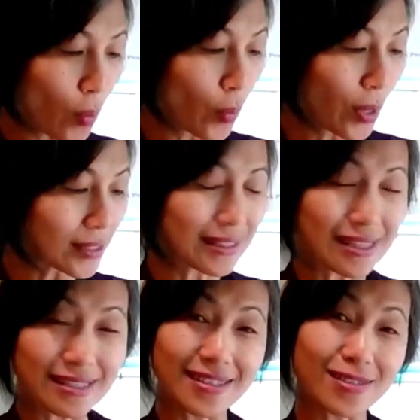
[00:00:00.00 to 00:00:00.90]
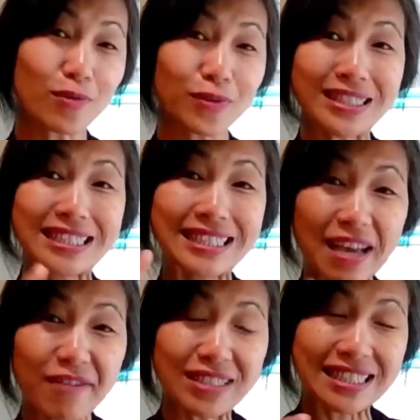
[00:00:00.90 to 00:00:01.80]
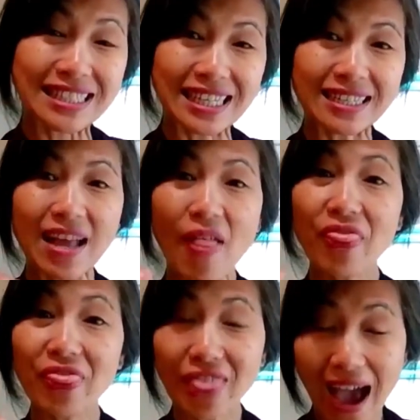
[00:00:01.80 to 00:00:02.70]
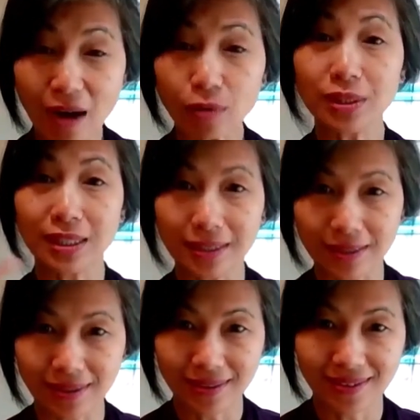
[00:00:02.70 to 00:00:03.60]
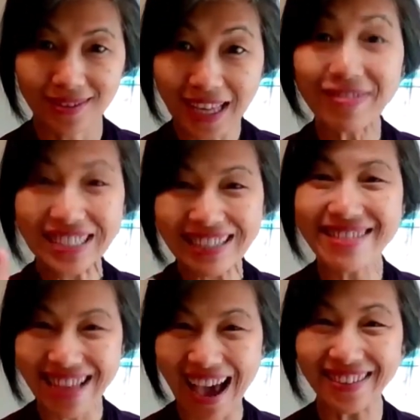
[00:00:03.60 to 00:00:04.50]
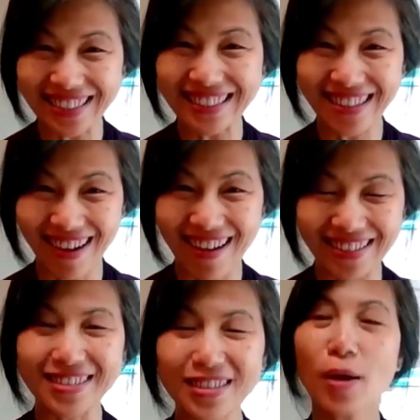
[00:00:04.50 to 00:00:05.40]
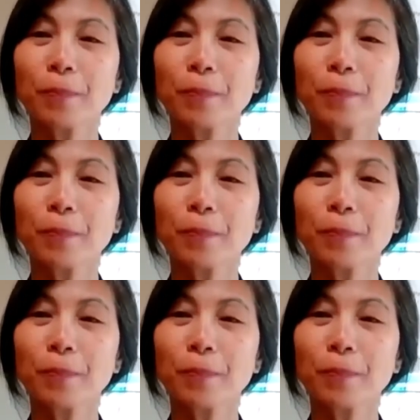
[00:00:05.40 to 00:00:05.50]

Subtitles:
was just over $17,000